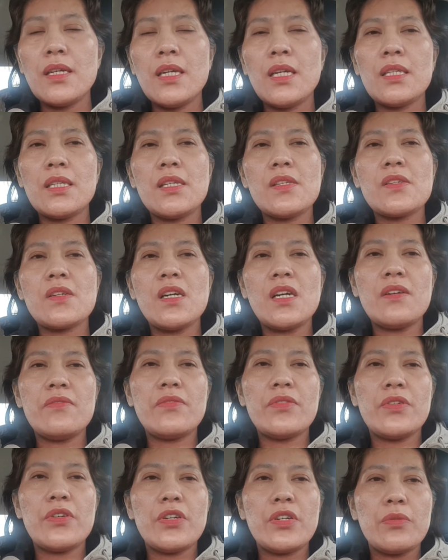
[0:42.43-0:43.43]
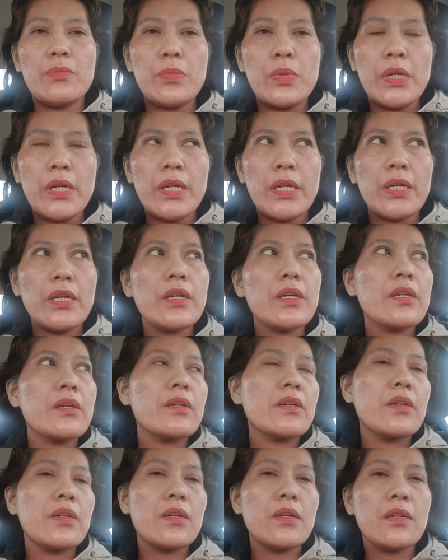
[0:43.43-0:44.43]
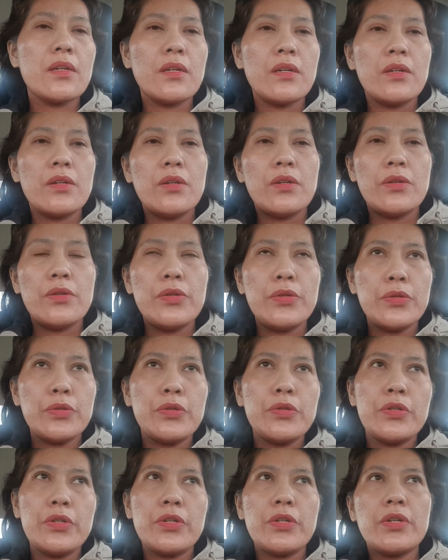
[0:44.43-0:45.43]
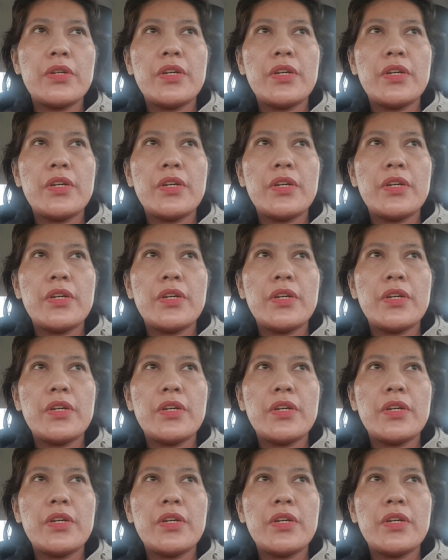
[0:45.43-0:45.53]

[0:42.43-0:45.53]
it is covered by your